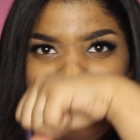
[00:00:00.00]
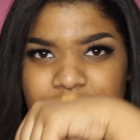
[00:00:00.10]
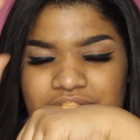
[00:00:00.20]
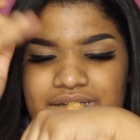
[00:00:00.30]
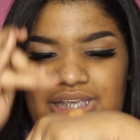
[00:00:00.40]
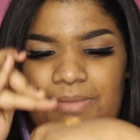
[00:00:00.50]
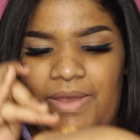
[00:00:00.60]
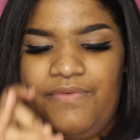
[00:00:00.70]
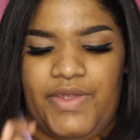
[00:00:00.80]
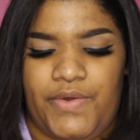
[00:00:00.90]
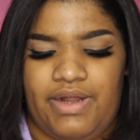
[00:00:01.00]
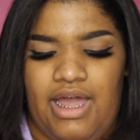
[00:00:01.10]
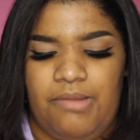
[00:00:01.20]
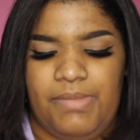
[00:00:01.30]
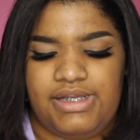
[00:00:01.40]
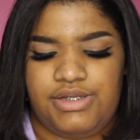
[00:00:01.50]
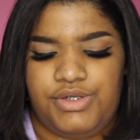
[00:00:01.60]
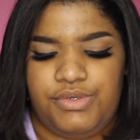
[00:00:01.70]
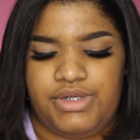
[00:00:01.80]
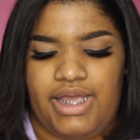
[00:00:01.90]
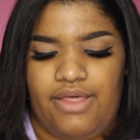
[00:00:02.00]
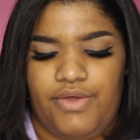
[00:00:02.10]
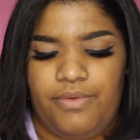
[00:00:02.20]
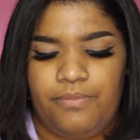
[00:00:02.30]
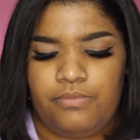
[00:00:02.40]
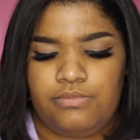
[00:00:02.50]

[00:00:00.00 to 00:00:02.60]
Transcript: I'm just gonna take my finger and kind of mix the two together.